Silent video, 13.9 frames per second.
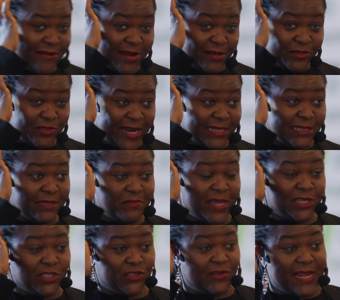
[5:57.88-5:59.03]
around trying to
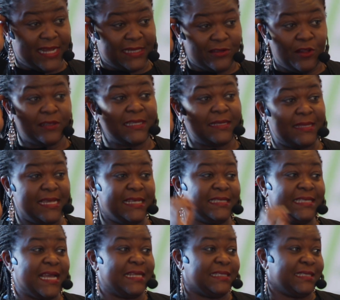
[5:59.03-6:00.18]
make sure that all the
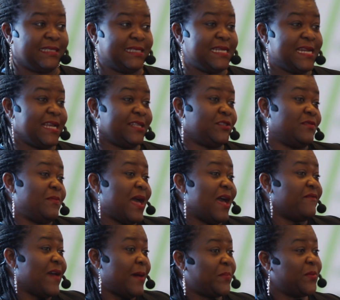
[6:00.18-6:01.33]
things that needed to
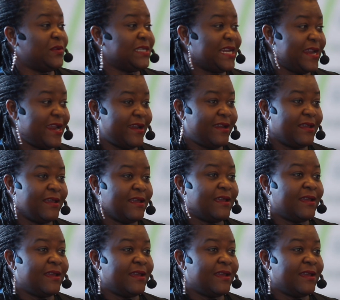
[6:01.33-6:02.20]
have happened here